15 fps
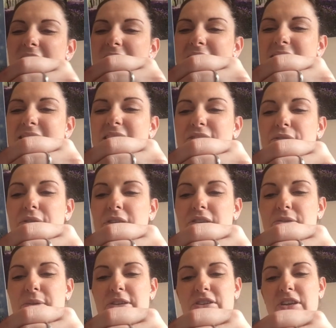And it says your
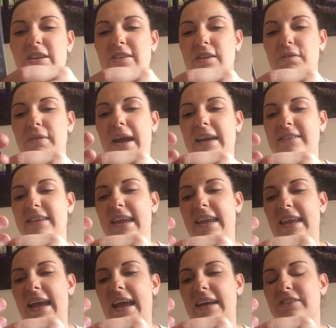intuition is correct,
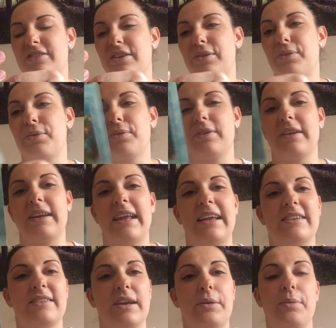take action
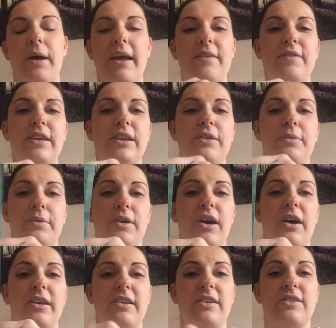accordingly. So whatever you're
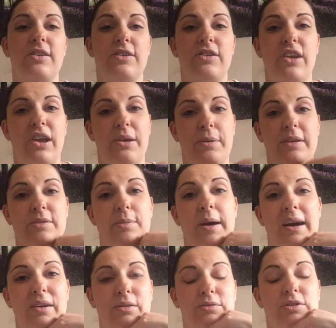guided to do as
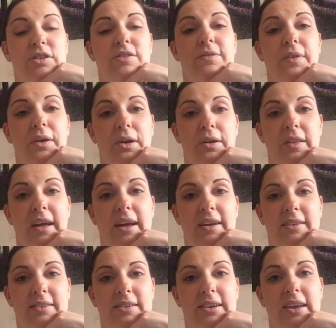well, just follow
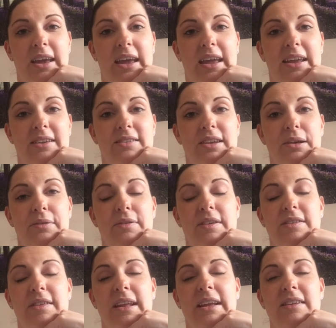that, okay? So if
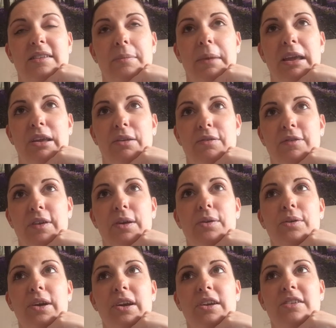there's things that make you
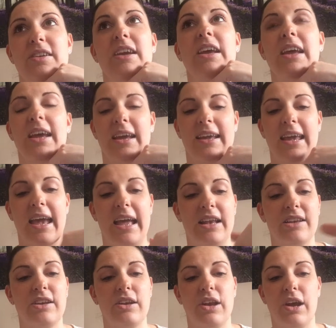feel good,
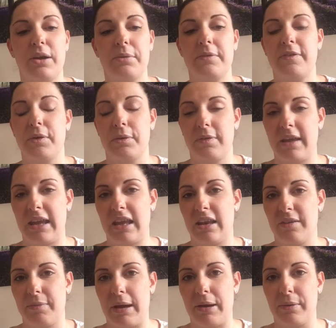again, you know, if you're
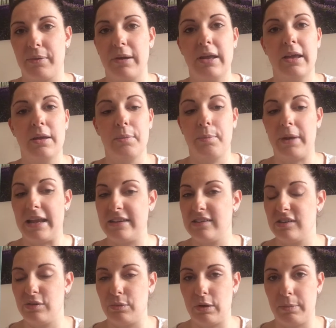thinking about
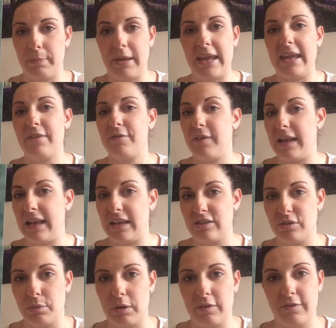places you want to be,
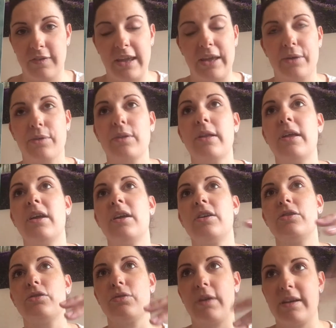feelings you want to feel,
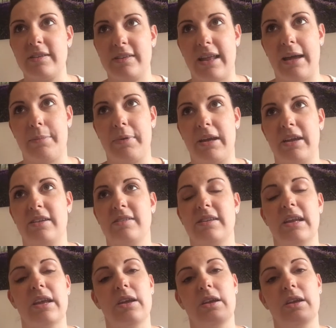trust that, because